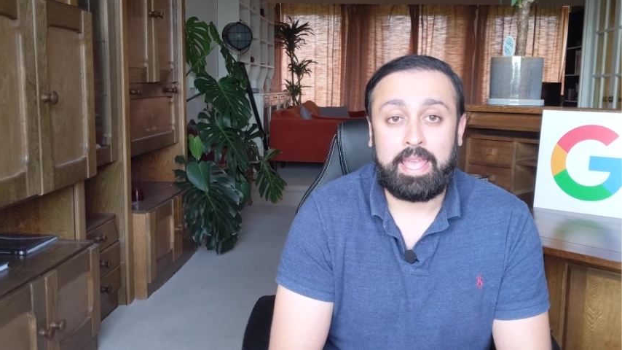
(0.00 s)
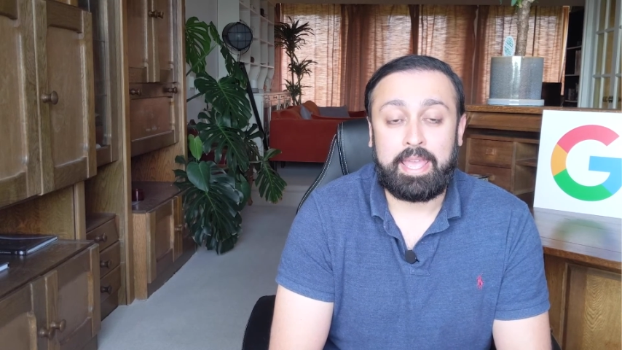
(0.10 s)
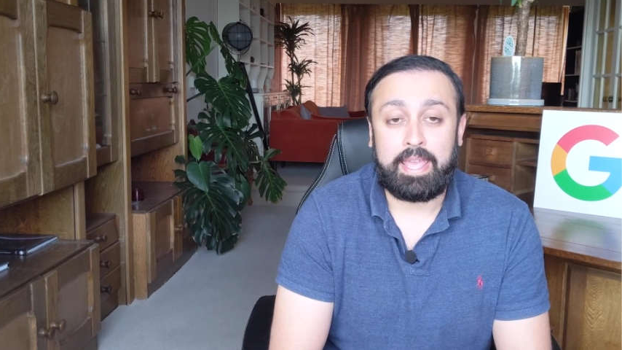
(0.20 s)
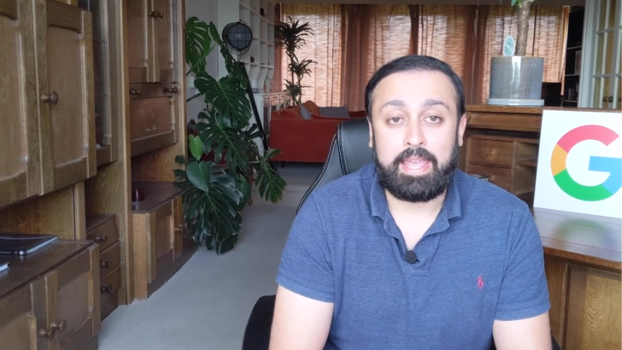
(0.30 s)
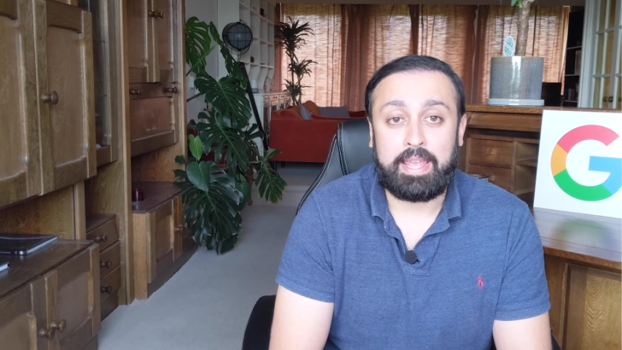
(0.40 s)

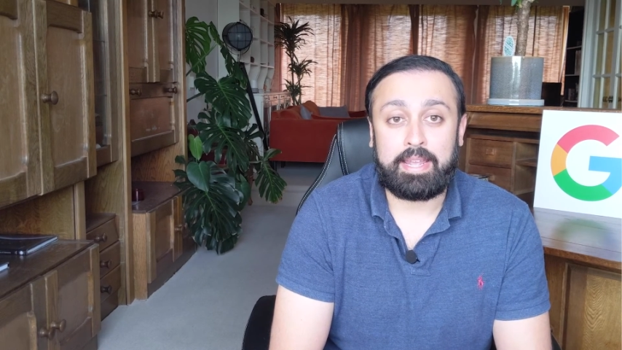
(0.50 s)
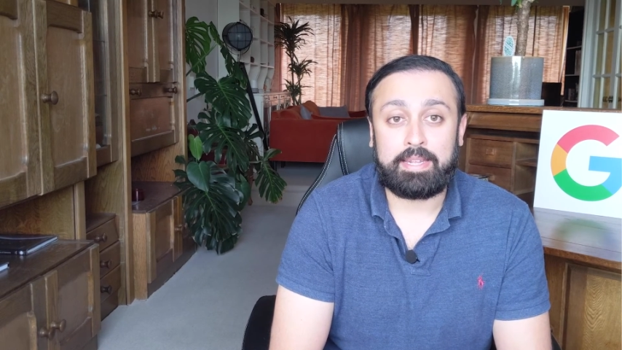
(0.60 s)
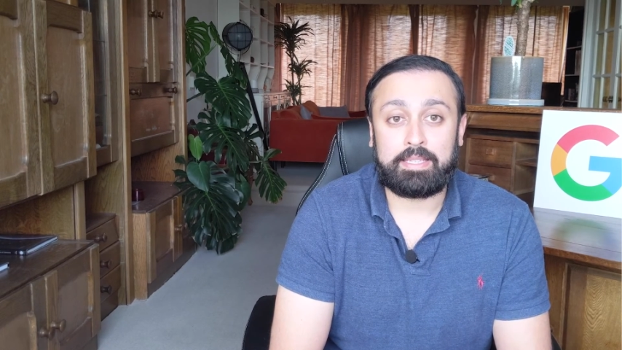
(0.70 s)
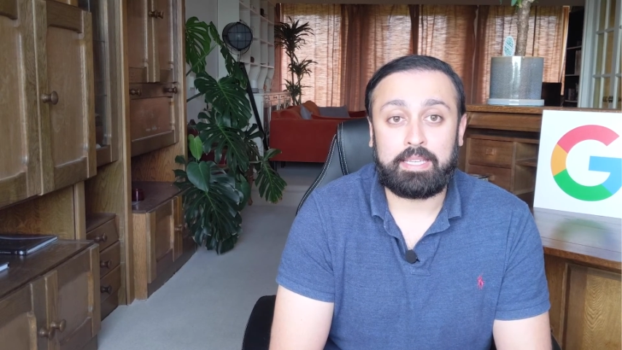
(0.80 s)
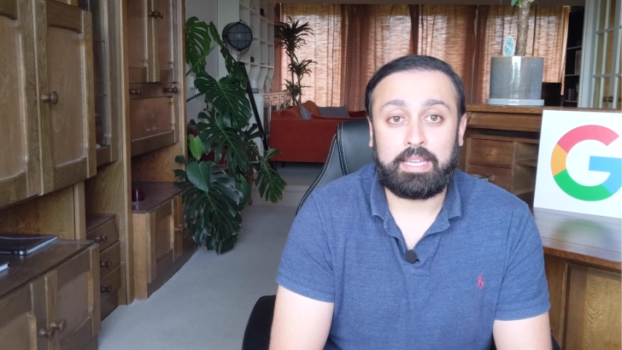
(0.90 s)

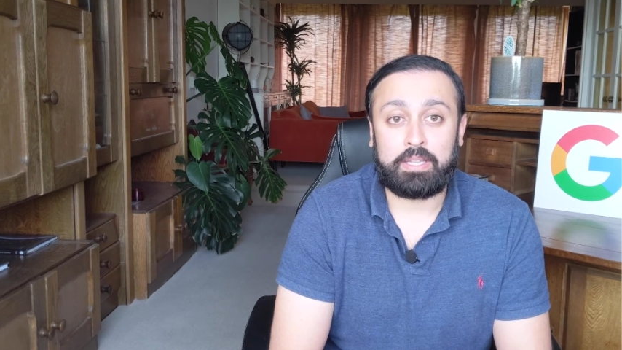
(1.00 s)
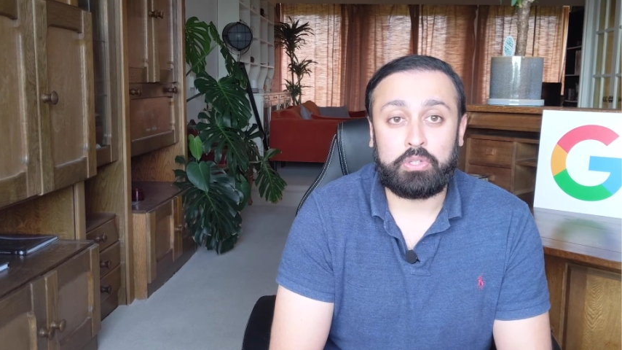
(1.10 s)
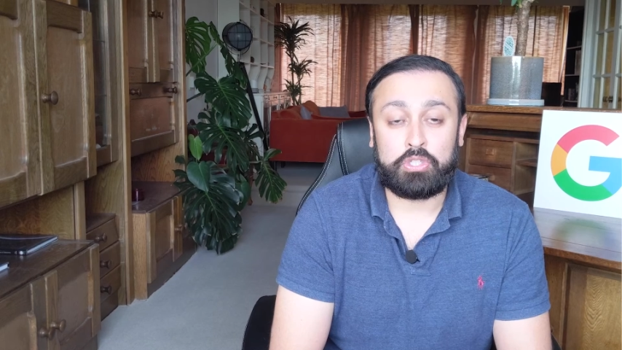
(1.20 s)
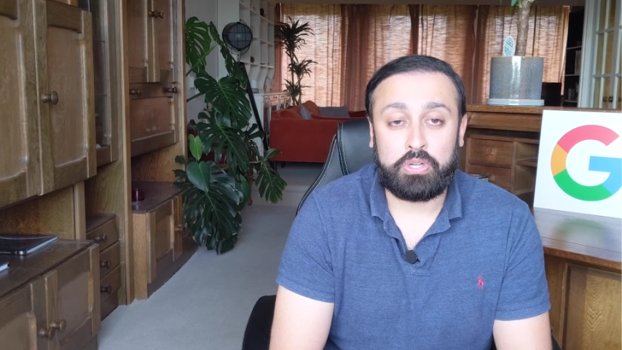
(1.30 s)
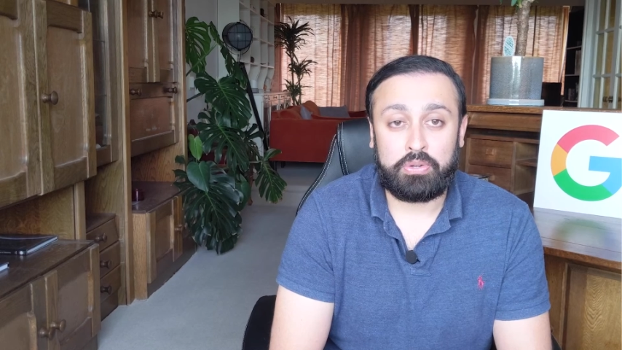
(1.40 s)
And
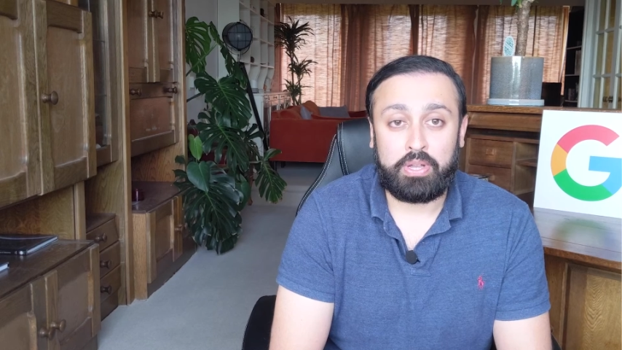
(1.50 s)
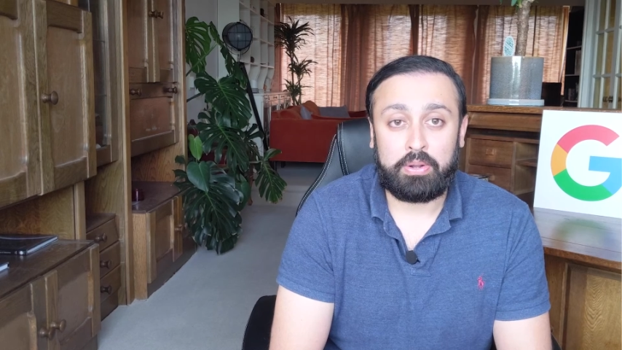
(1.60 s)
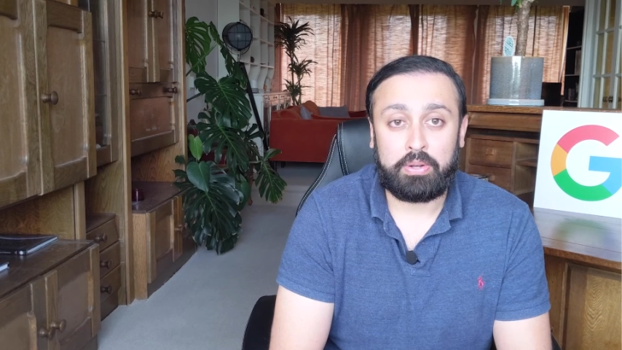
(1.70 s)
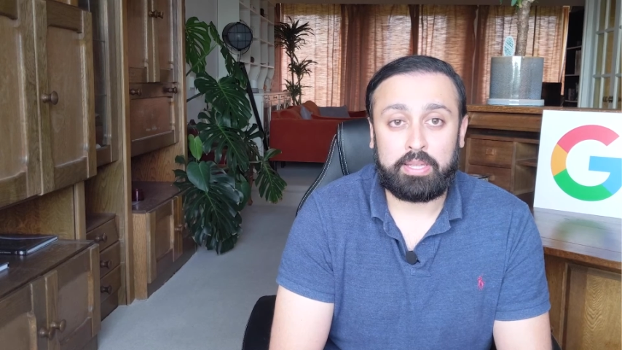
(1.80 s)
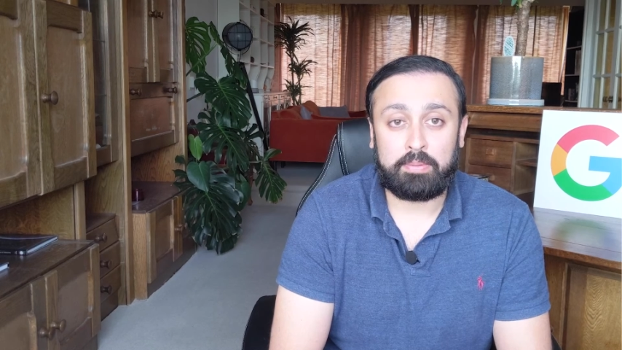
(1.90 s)
to show you
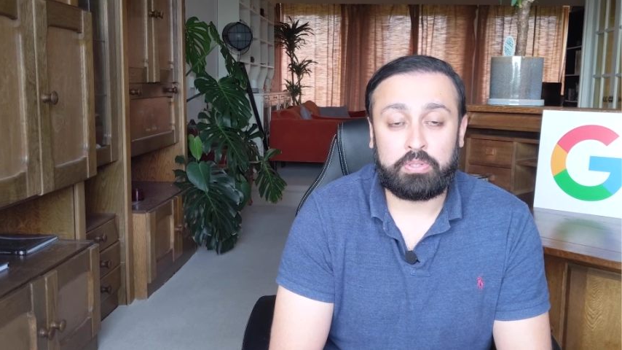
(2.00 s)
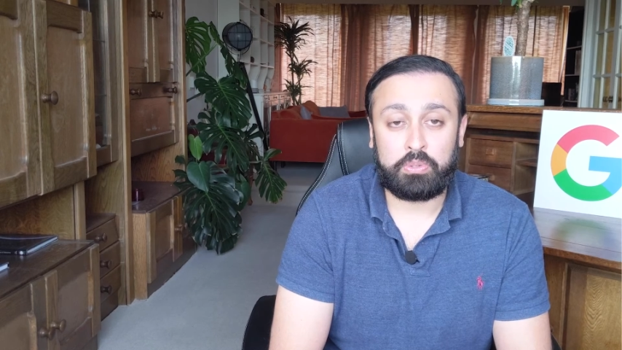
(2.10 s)
how the